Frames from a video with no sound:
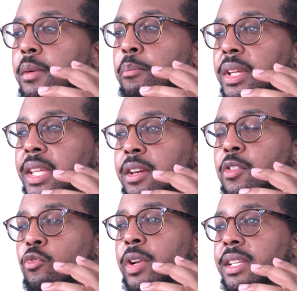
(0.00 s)
but they
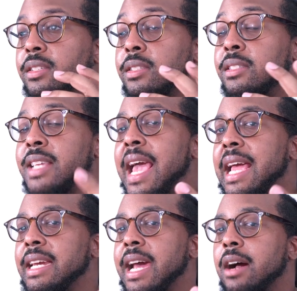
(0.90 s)
don't really
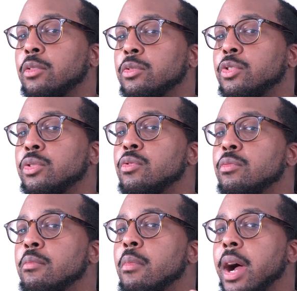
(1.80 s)
stand out too
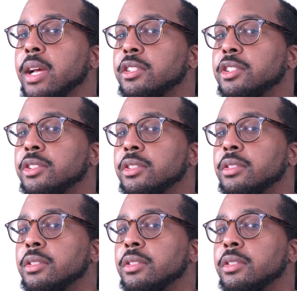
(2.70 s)
much.